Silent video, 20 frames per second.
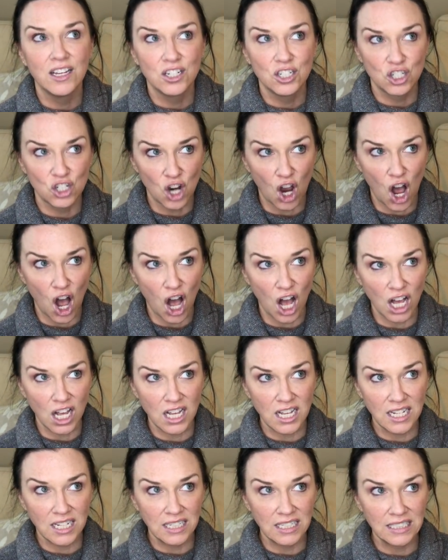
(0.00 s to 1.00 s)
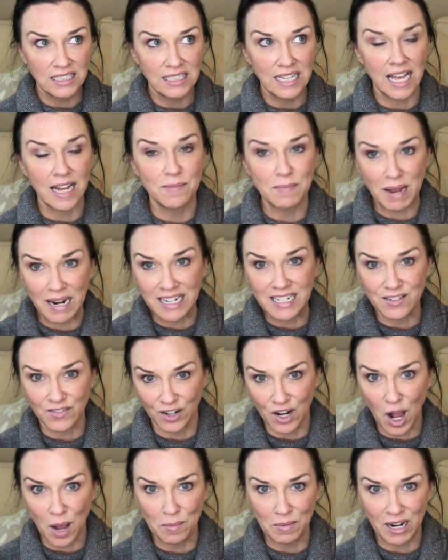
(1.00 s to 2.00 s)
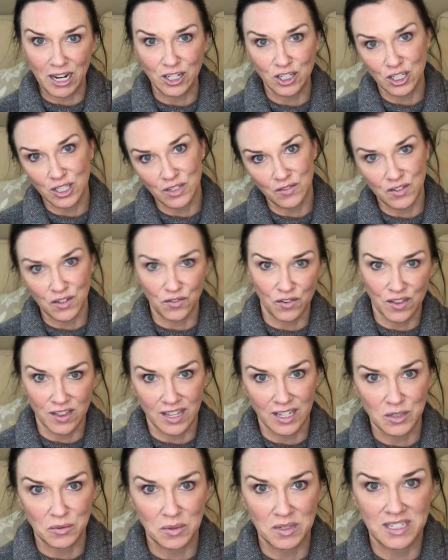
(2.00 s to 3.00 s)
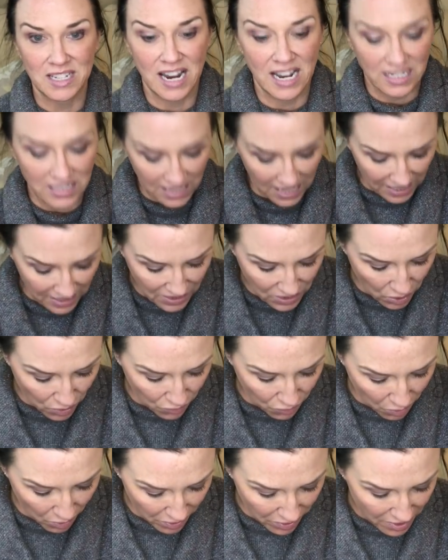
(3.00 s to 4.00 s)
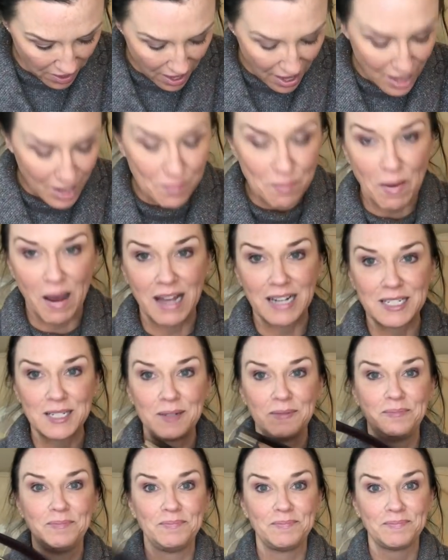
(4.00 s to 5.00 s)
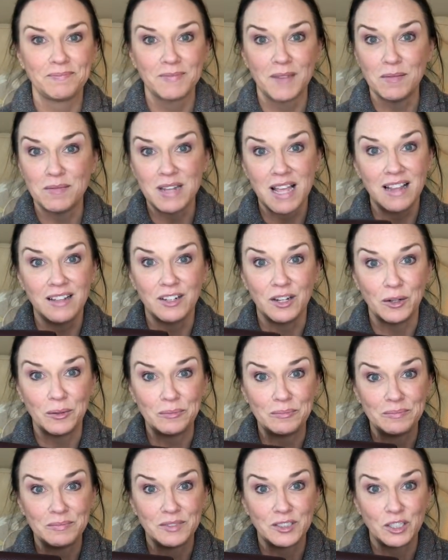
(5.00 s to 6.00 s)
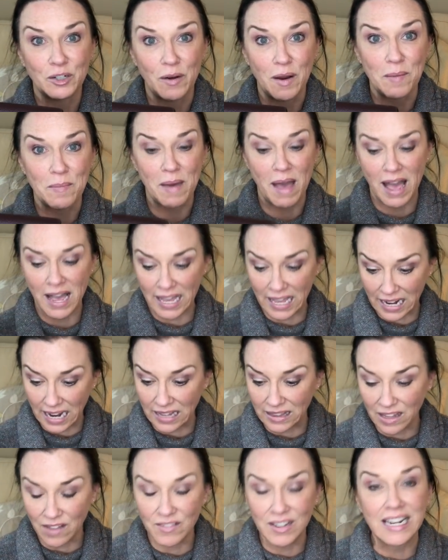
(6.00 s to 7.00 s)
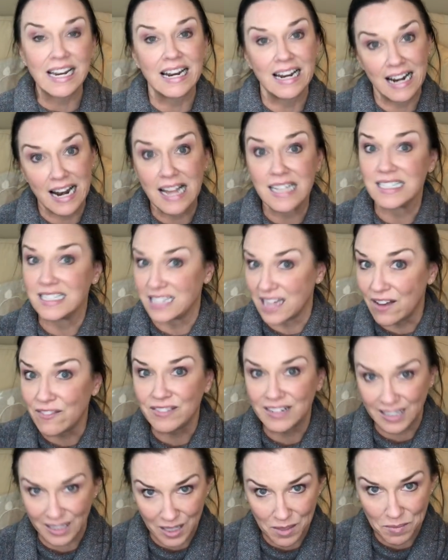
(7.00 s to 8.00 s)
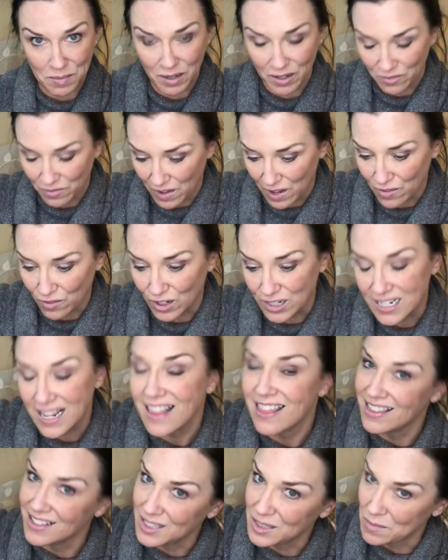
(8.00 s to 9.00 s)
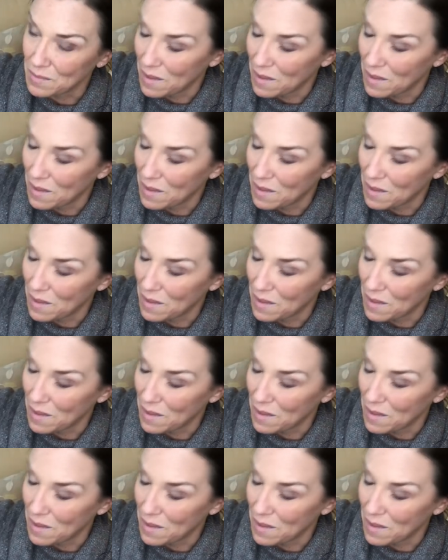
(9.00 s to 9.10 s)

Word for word: chalk, and many different combinations of different things with snakeskin and so forth. But I'm telling you, it's a great bag and I love it. And it has definitely been a favorite this